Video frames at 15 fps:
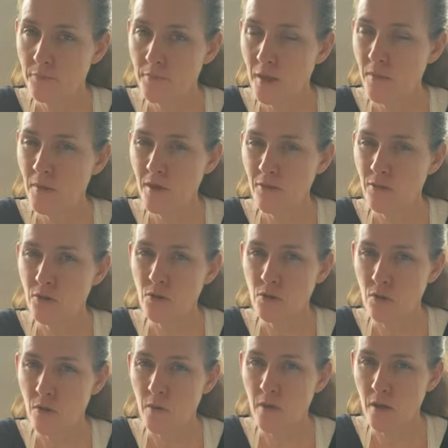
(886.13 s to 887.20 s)
I'm not really
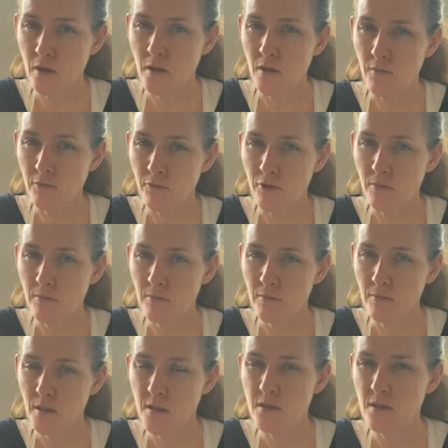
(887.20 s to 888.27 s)
sure where that came from.
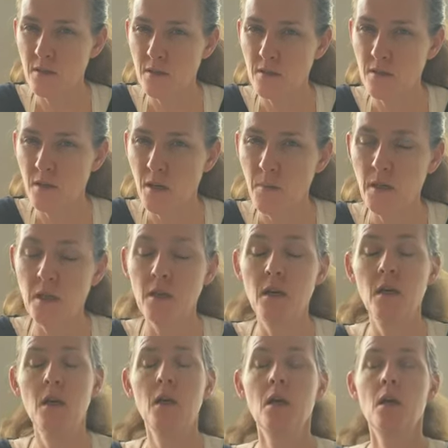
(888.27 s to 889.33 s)
That's, I mean,
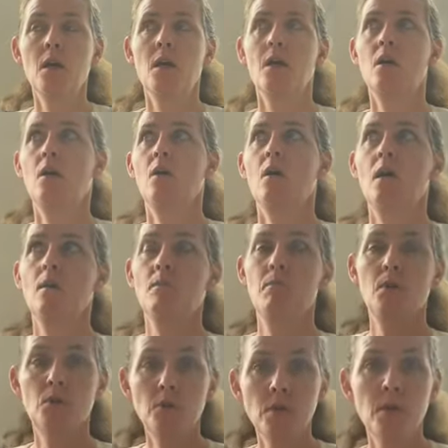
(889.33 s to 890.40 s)
okay,
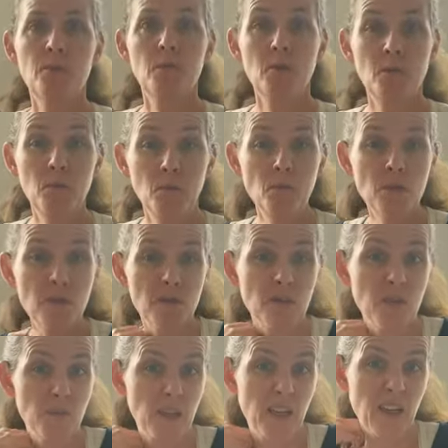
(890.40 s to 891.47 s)
building up the immune
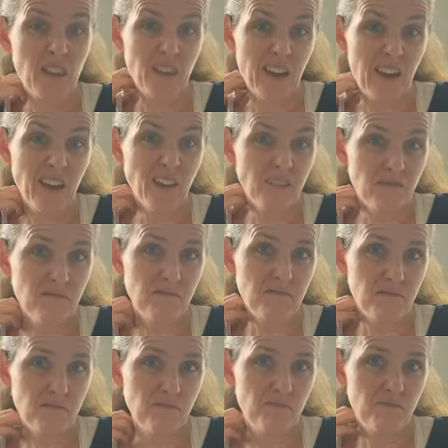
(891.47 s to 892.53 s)
system, I get that.
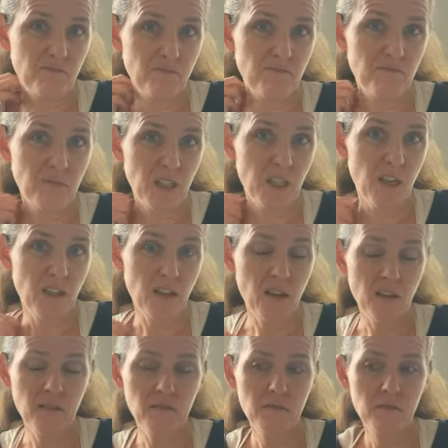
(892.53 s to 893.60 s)
I get that.